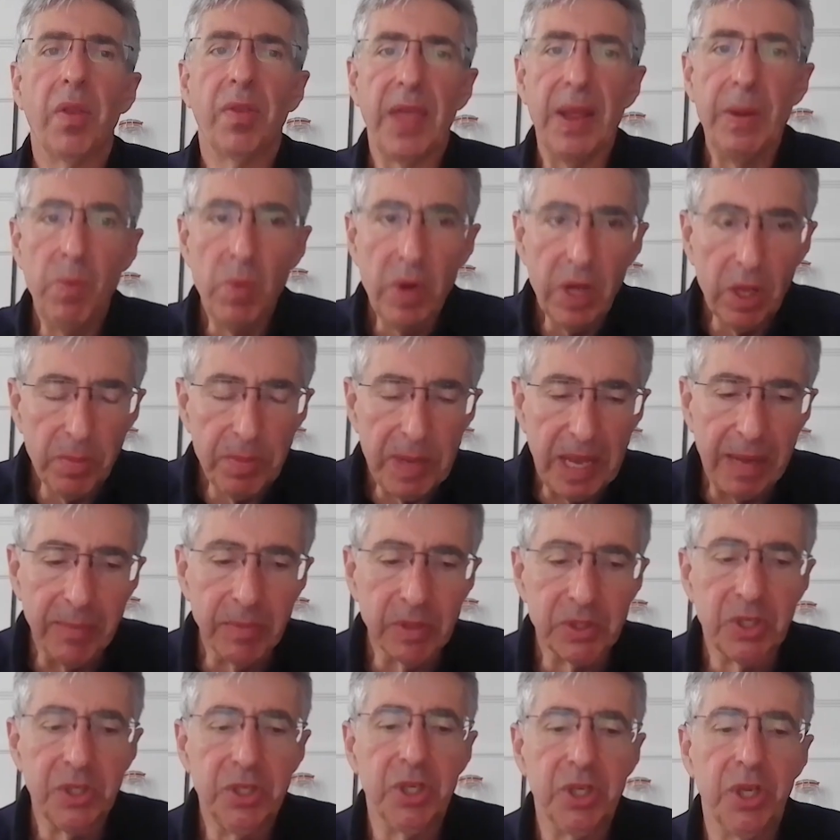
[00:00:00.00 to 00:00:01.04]
they will be able
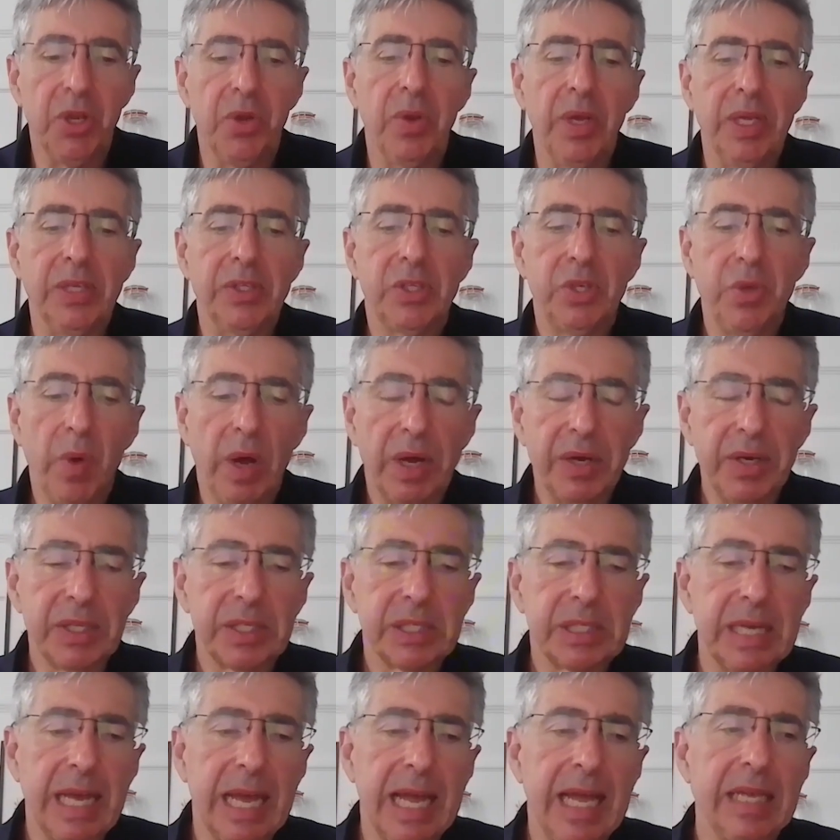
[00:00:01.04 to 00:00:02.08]
to do is to
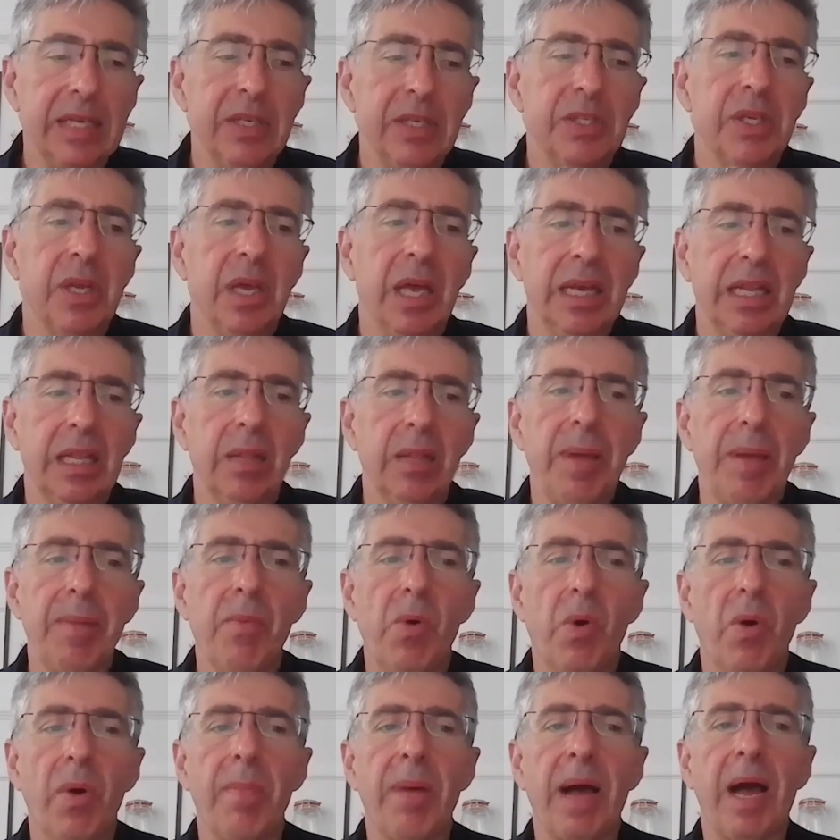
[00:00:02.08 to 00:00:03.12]
understand a little bit
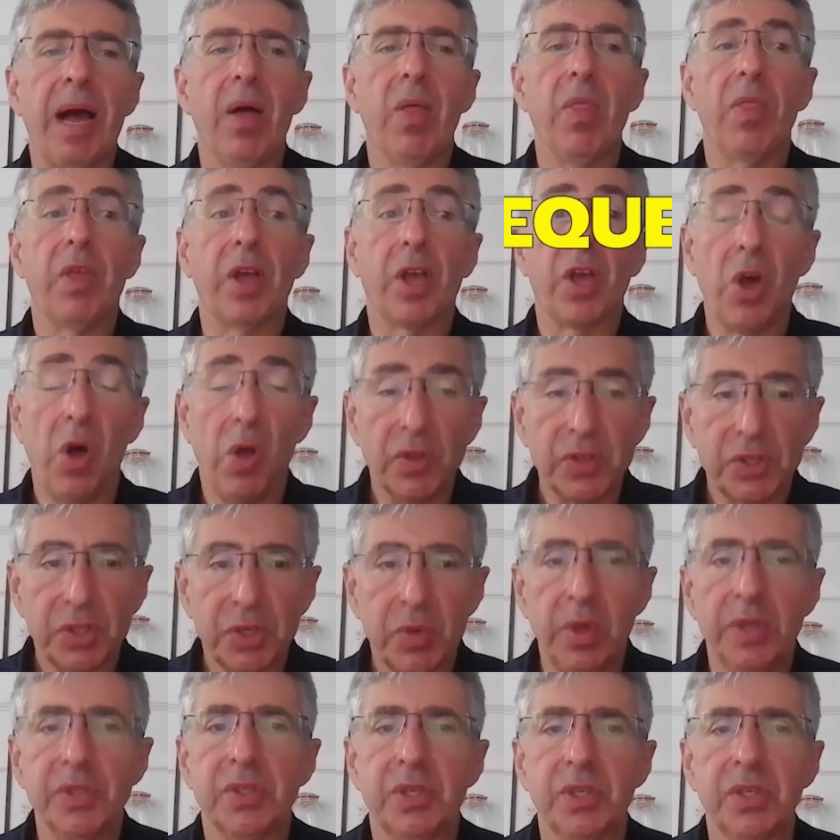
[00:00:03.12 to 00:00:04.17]
more about the
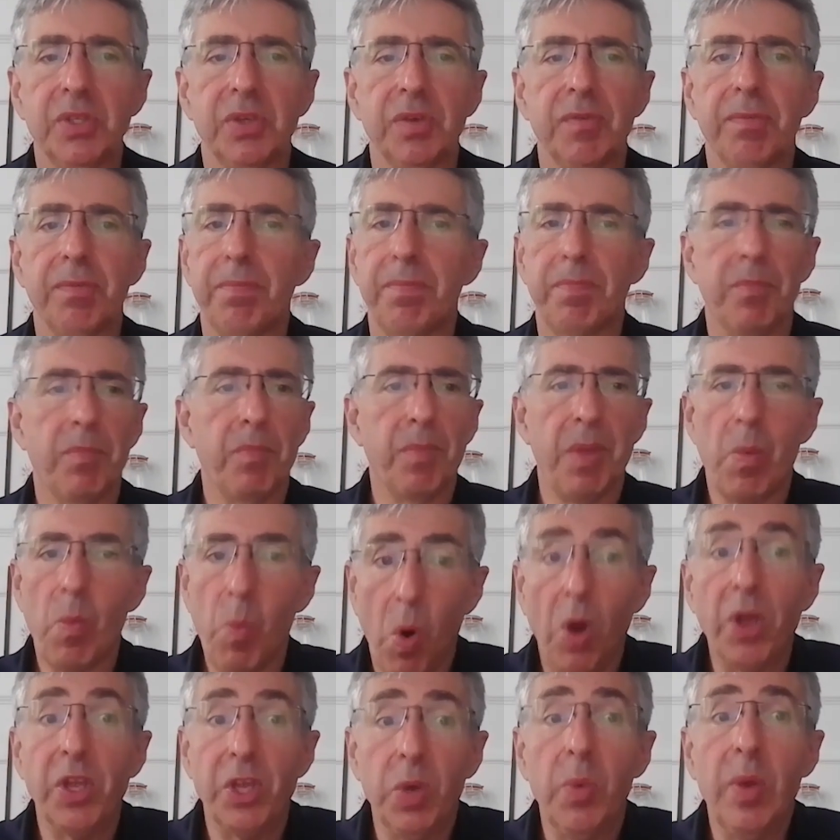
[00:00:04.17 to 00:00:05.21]
consequences of
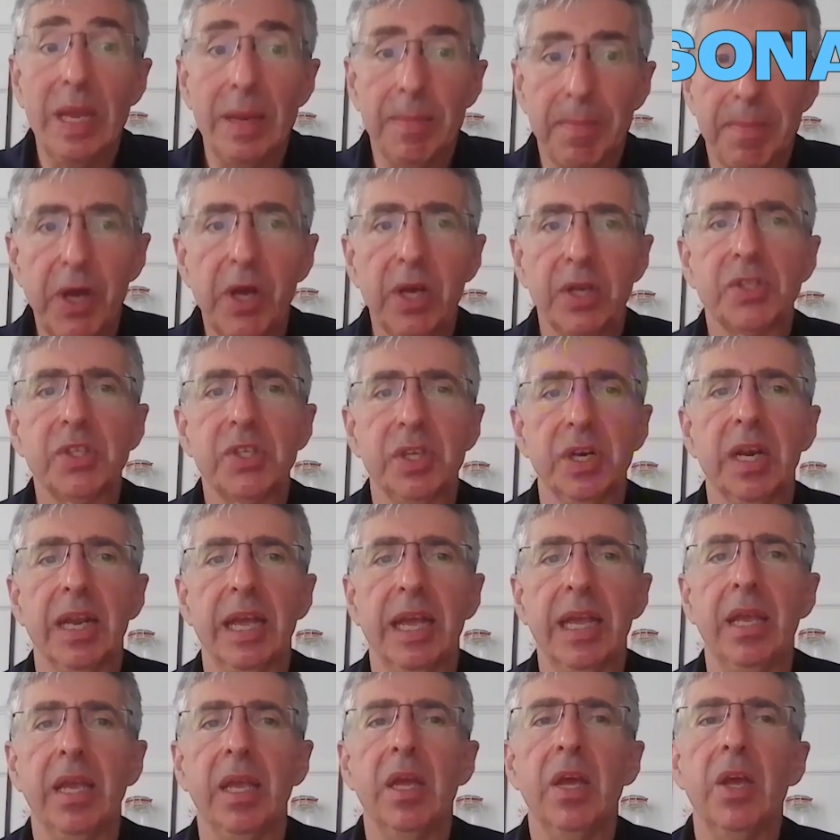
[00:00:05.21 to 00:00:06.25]
what you eat personally.
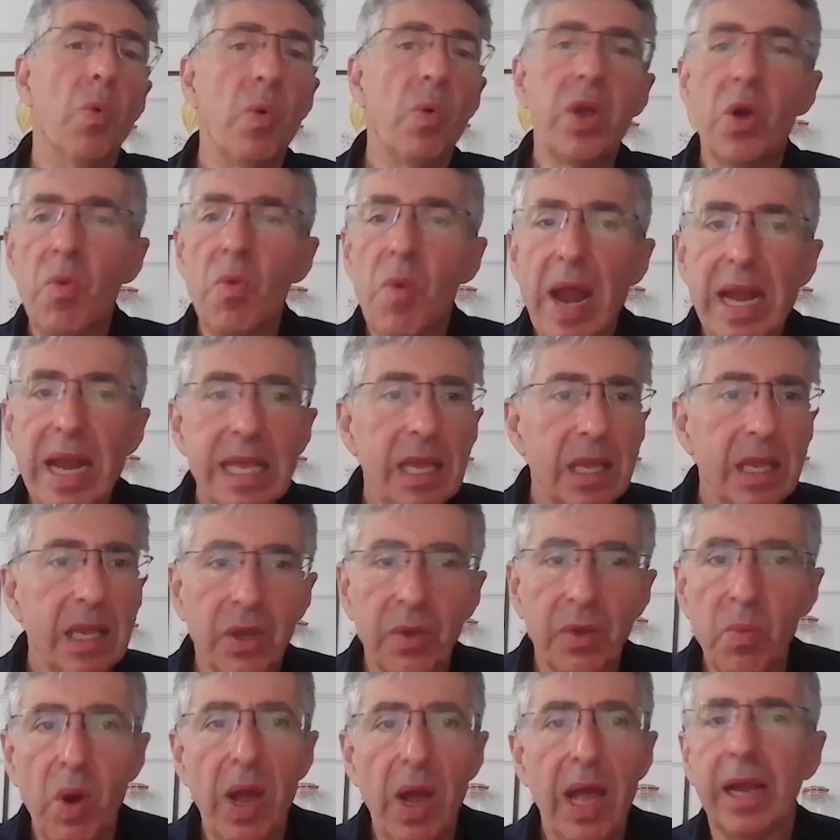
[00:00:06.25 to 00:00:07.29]
We already
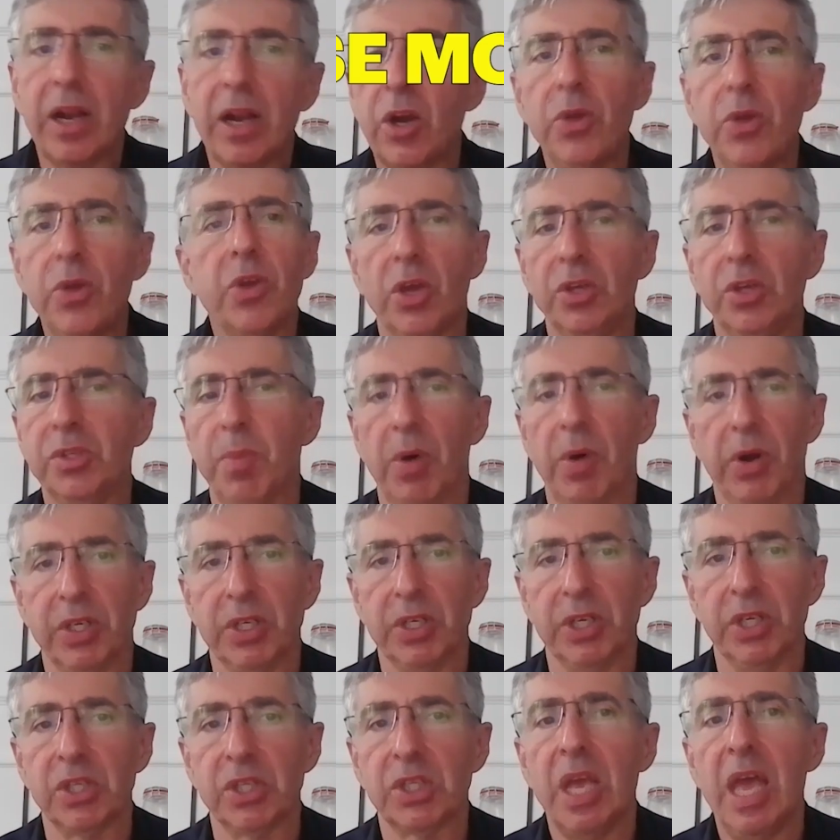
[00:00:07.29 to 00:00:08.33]
can wear glucose
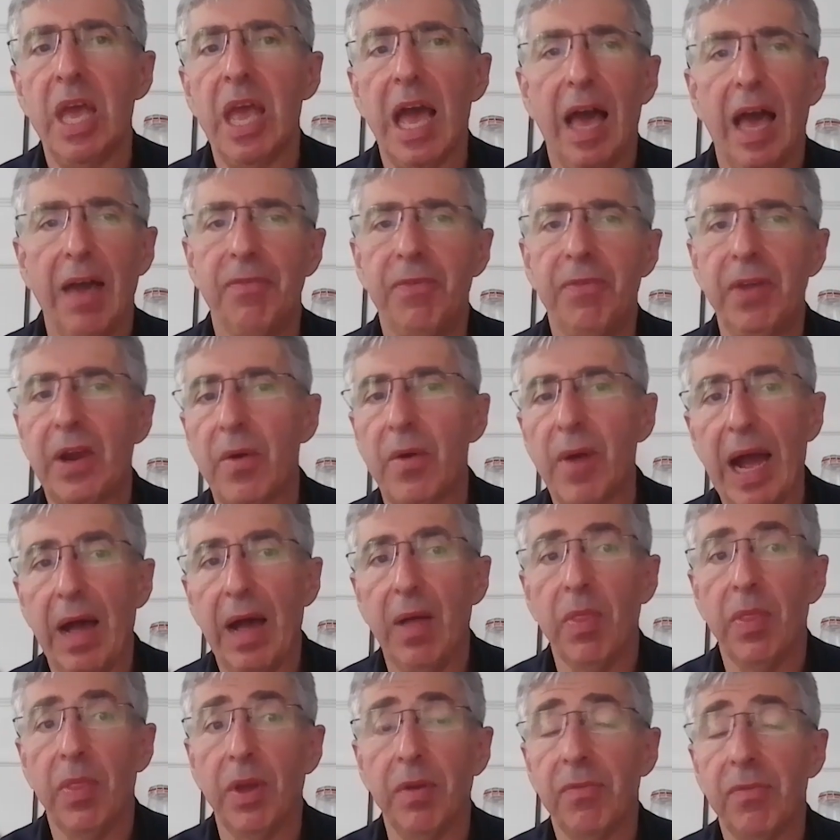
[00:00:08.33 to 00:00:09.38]
monitors and figure
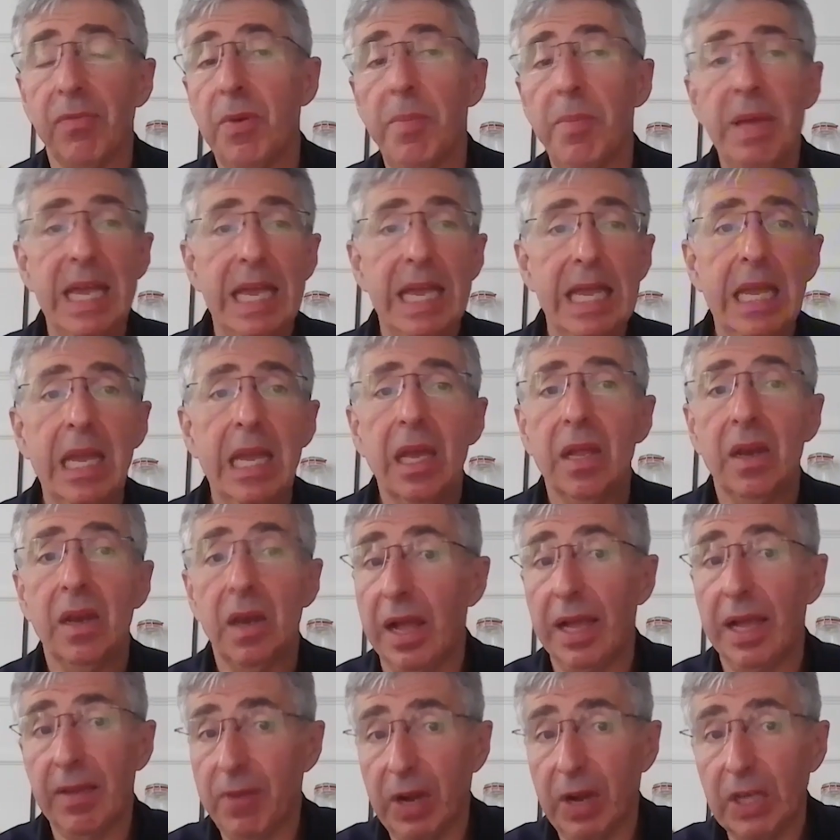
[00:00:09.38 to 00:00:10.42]
out that for me,
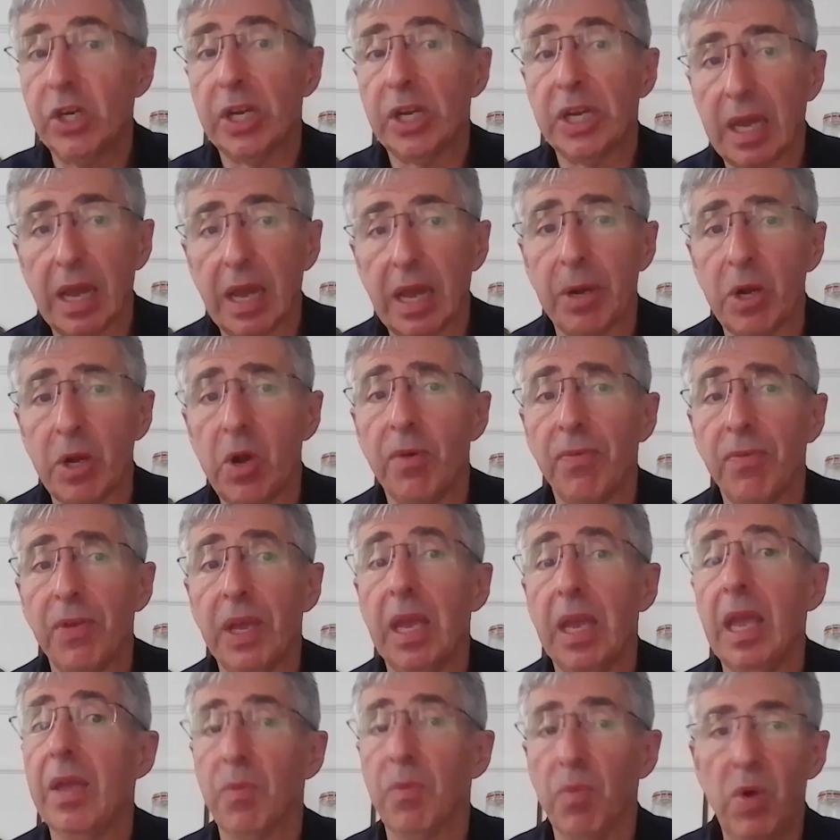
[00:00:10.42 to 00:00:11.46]
like if I drink a cup of
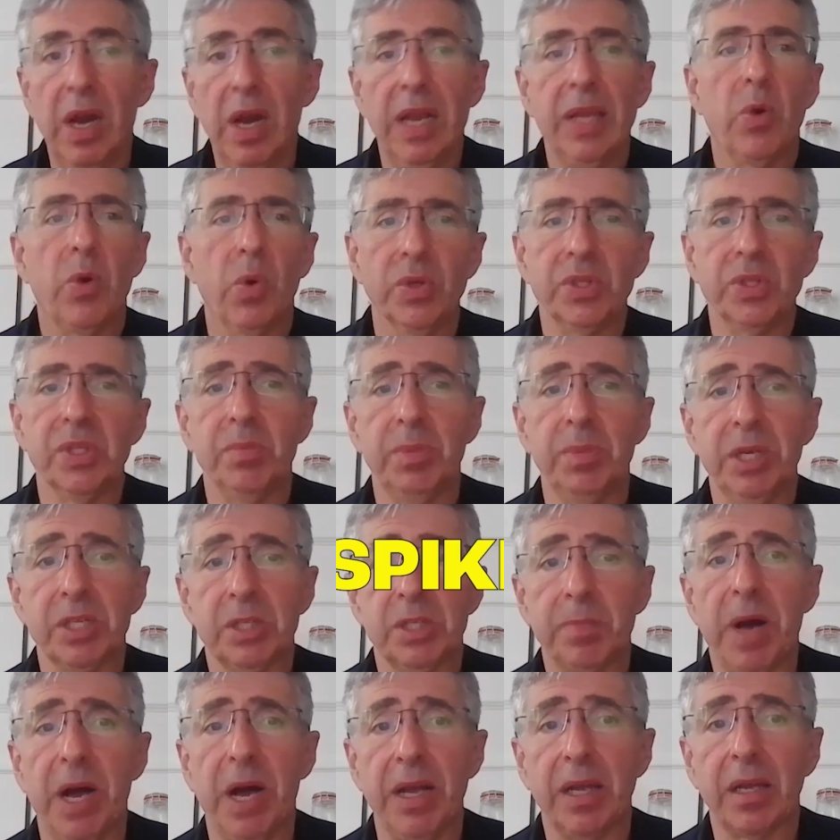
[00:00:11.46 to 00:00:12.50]
coffee, it really causes me to
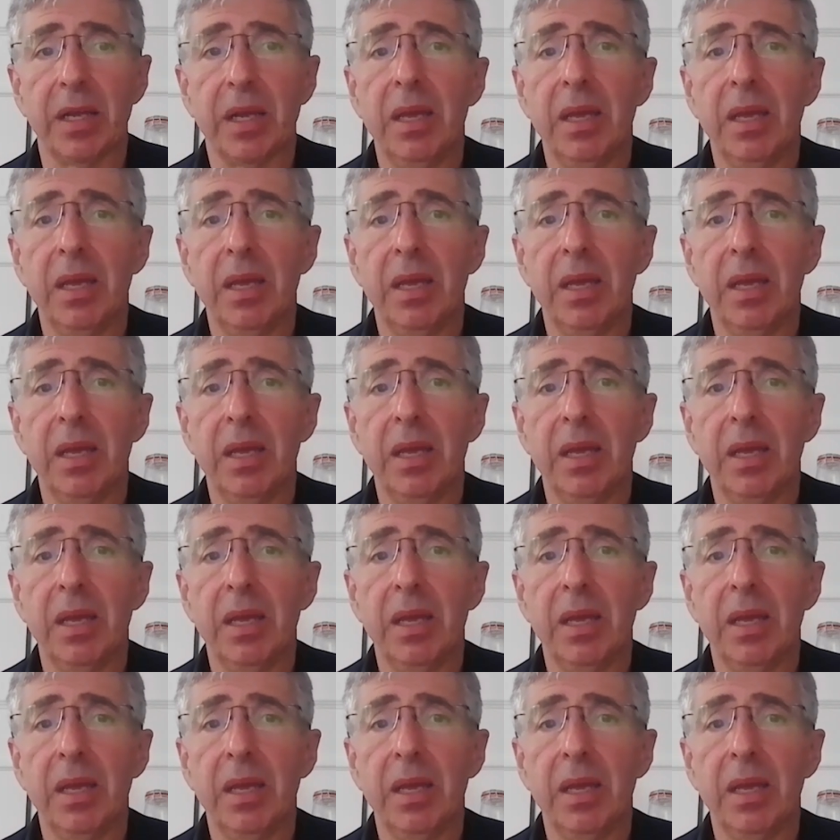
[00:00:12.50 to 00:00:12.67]
spike.